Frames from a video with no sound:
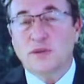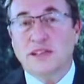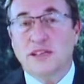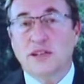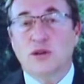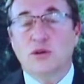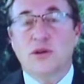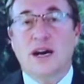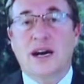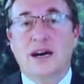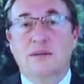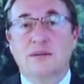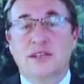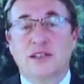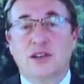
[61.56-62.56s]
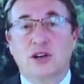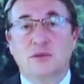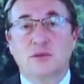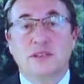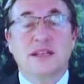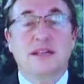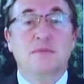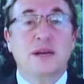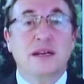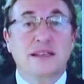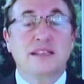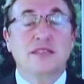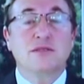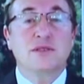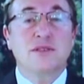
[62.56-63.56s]
a low carbon economy, that by the
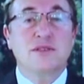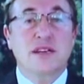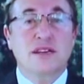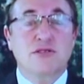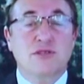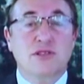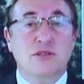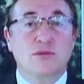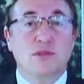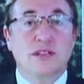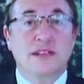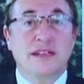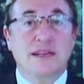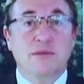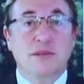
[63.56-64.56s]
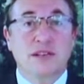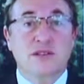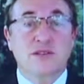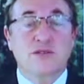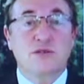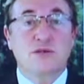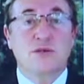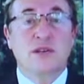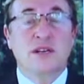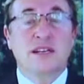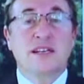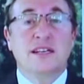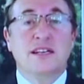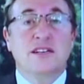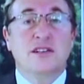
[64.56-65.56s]
end of this century will enable us to
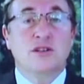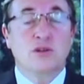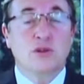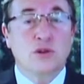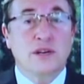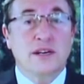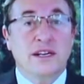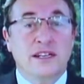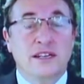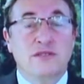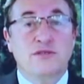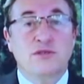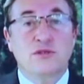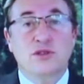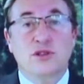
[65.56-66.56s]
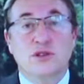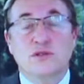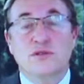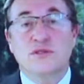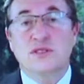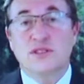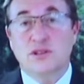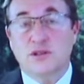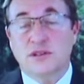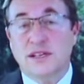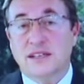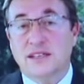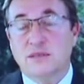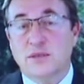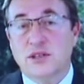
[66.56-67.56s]
look at a future of zero
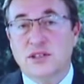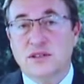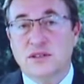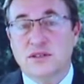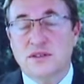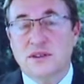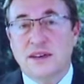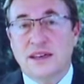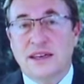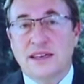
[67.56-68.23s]
net emissions,